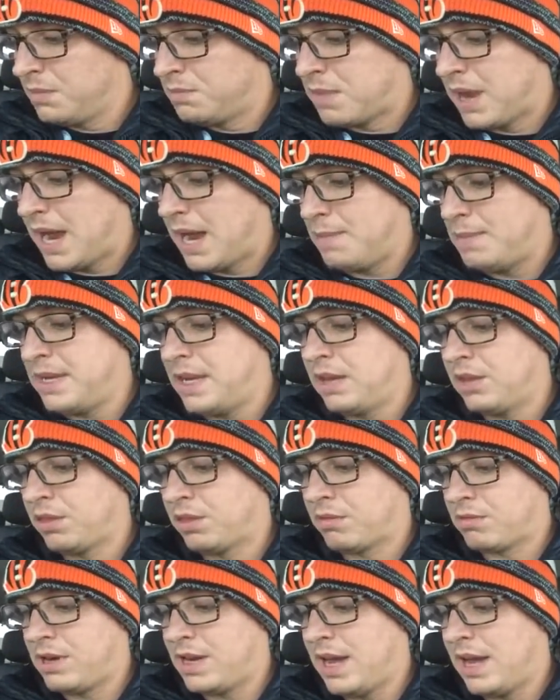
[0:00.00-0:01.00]
Miami getting
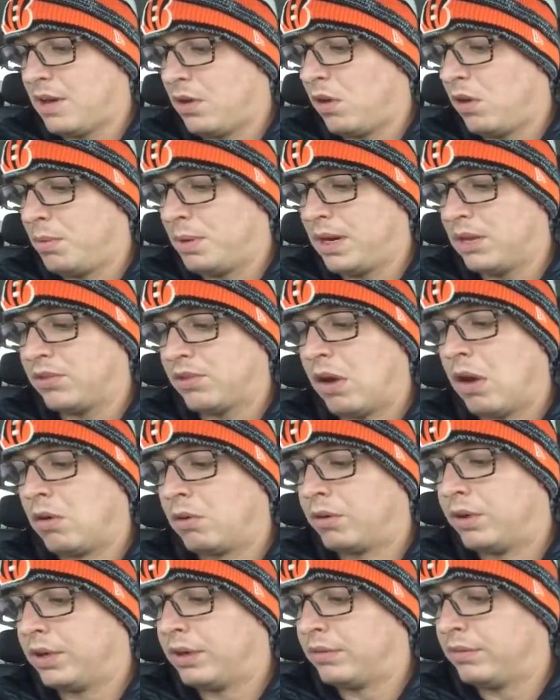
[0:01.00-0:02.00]
3 at home against
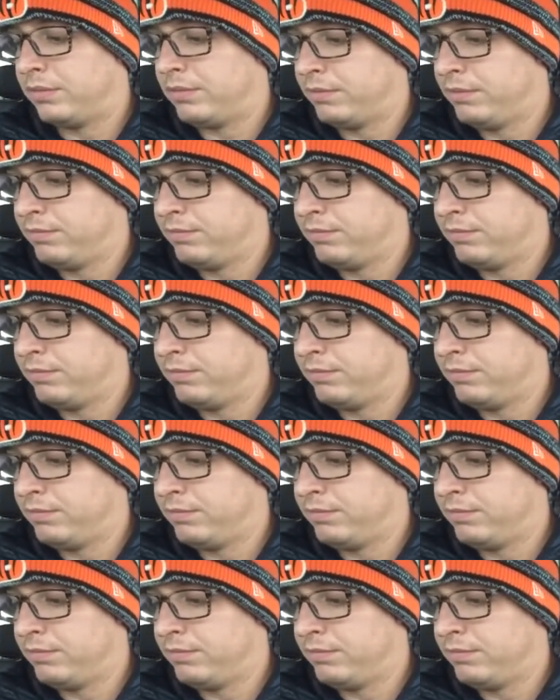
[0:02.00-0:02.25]
Oakland.